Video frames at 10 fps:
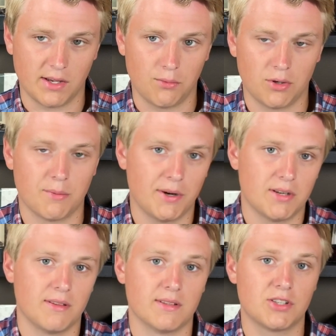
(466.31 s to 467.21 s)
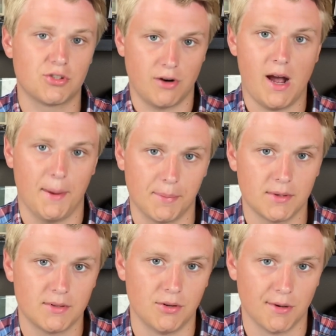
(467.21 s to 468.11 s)
we'll compare it to the strap
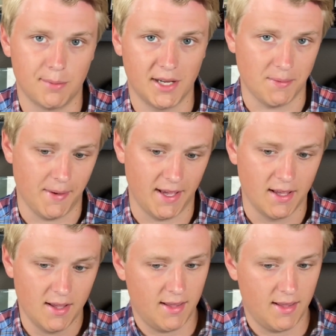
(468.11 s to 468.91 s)
Tudor Black Bay,